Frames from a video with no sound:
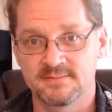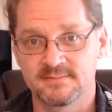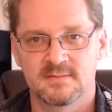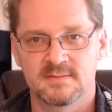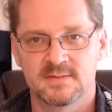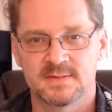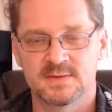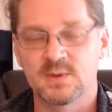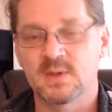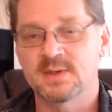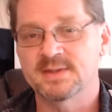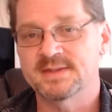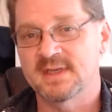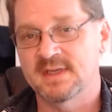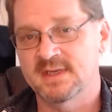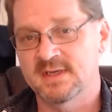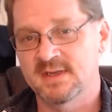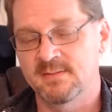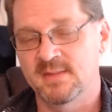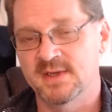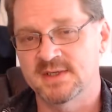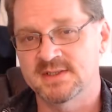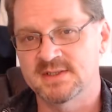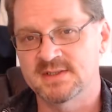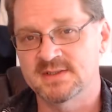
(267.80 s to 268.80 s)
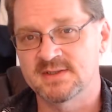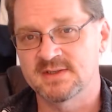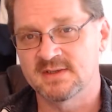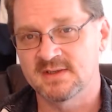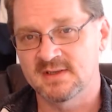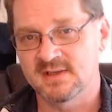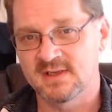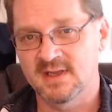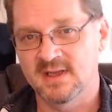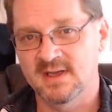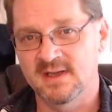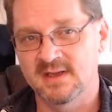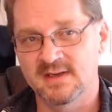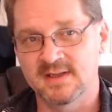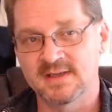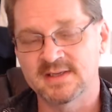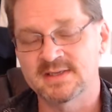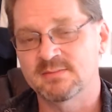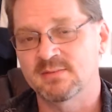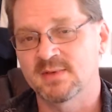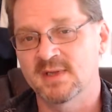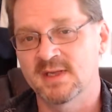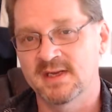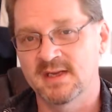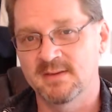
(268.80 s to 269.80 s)
So I'll send a message to the client
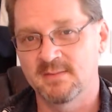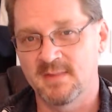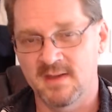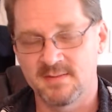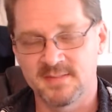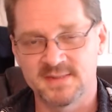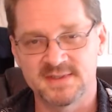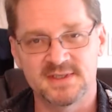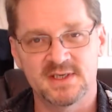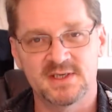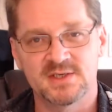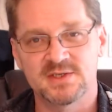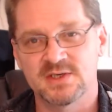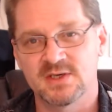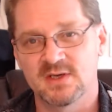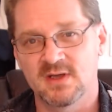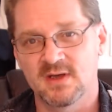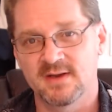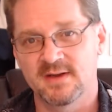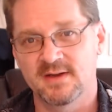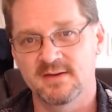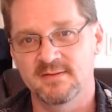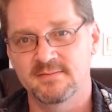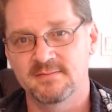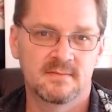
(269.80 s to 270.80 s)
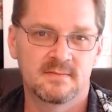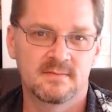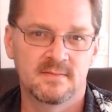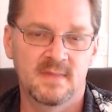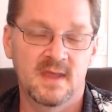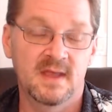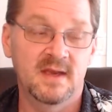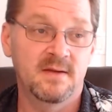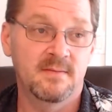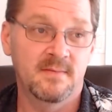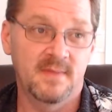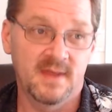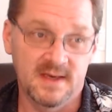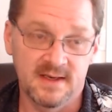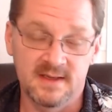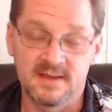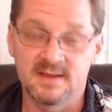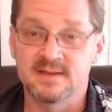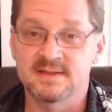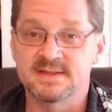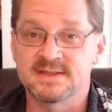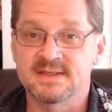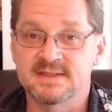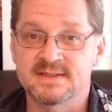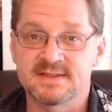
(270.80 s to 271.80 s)
explaining my position on it. And in many
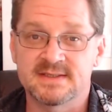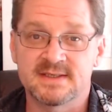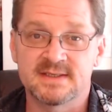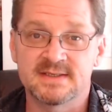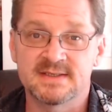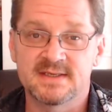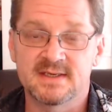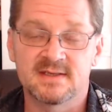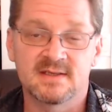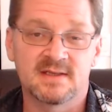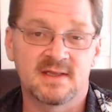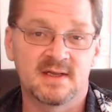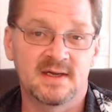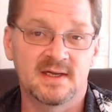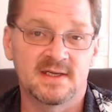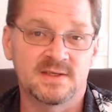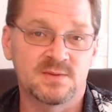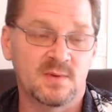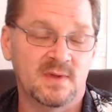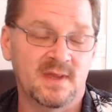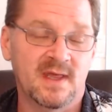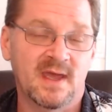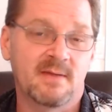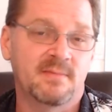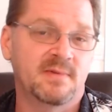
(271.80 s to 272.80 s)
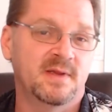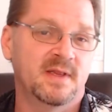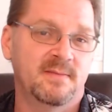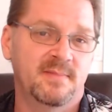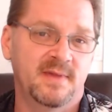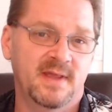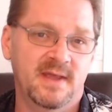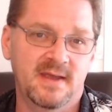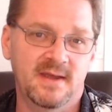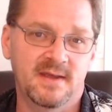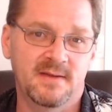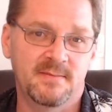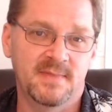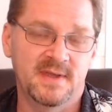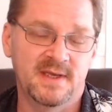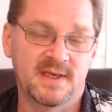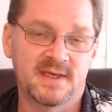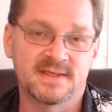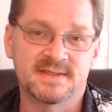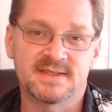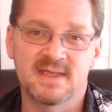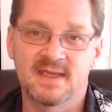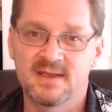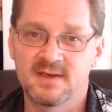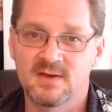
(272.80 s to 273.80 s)
instances, the clients will happily pay it because
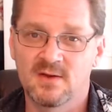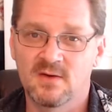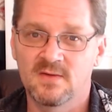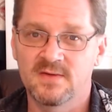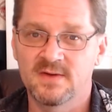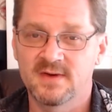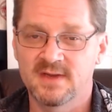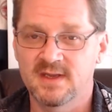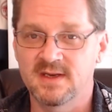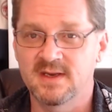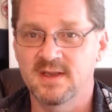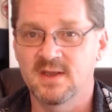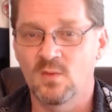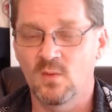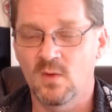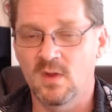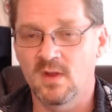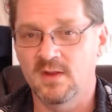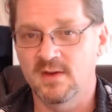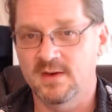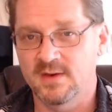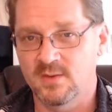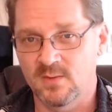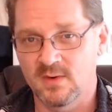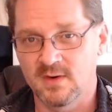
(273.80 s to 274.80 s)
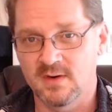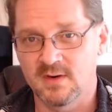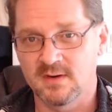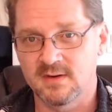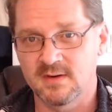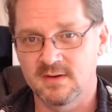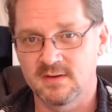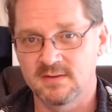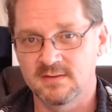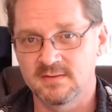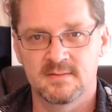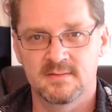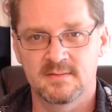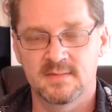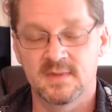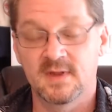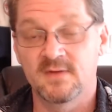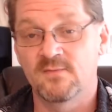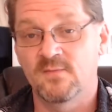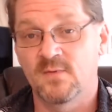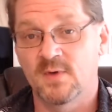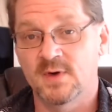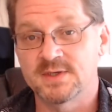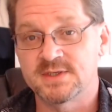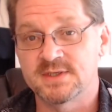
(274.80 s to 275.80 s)
they know they're getting quality work.
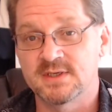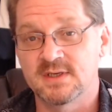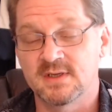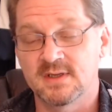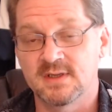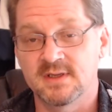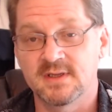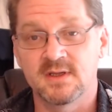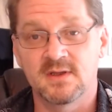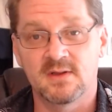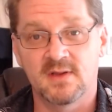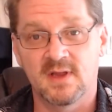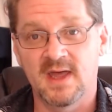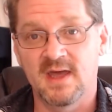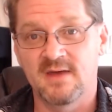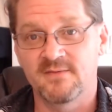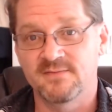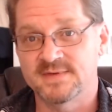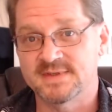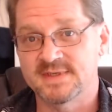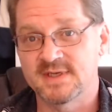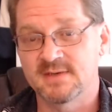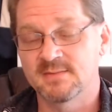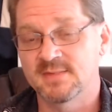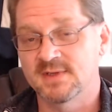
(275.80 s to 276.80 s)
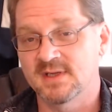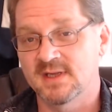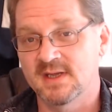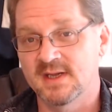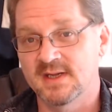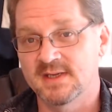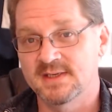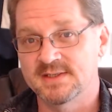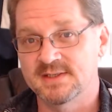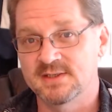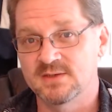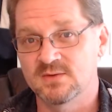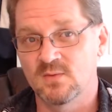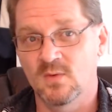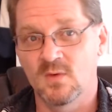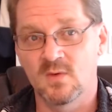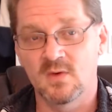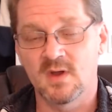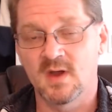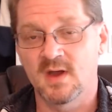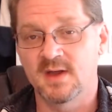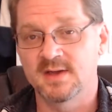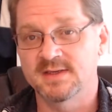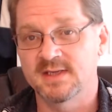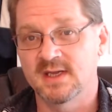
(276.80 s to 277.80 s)
Unfortunately, you'll have some clients who won't
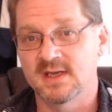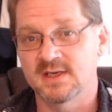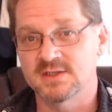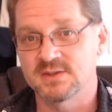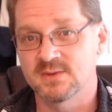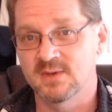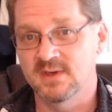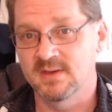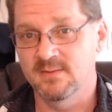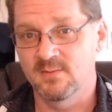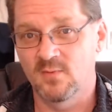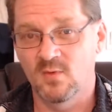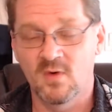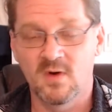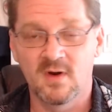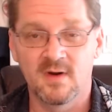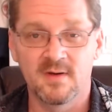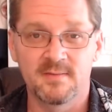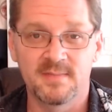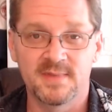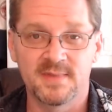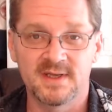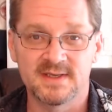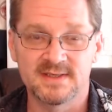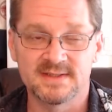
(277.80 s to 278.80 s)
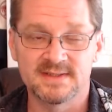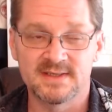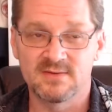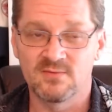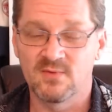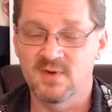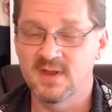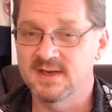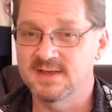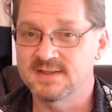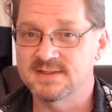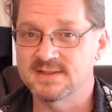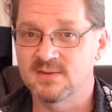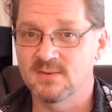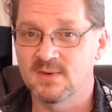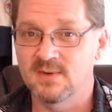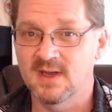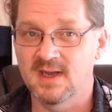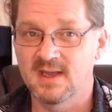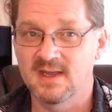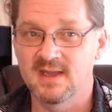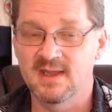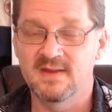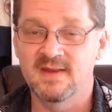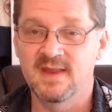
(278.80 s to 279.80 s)
contact you anymore because the rate is too
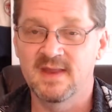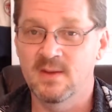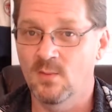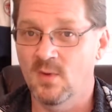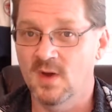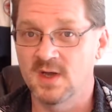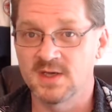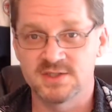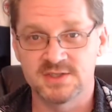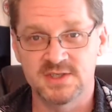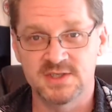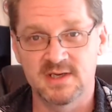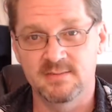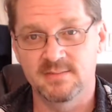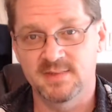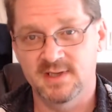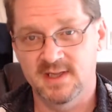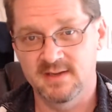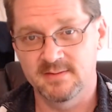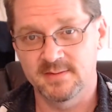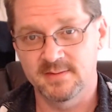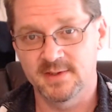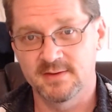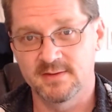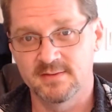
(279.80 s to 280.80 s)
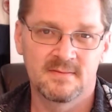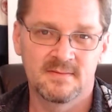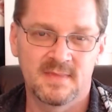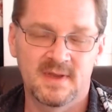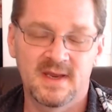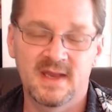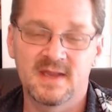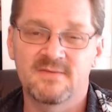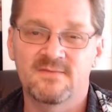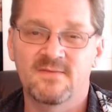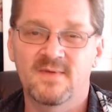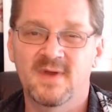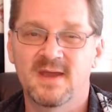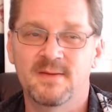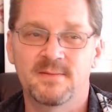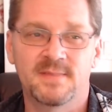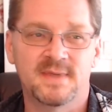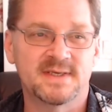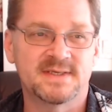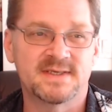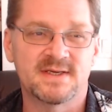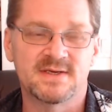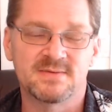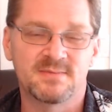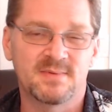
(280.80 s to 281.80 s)
high and they want cheap labor. And that's fine
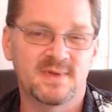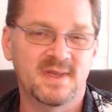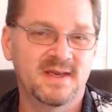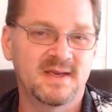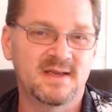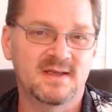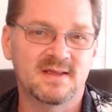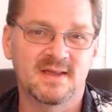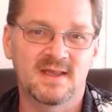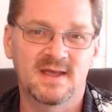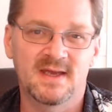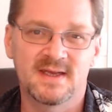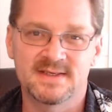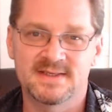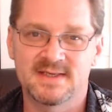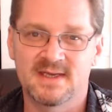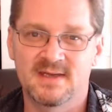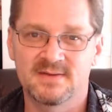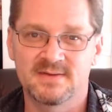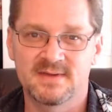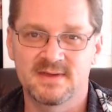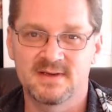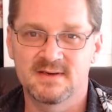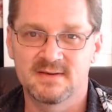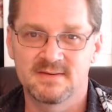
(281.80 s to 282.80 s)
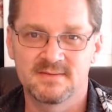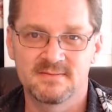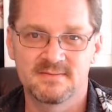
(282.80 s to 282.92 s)
because there's plenty of clients out there.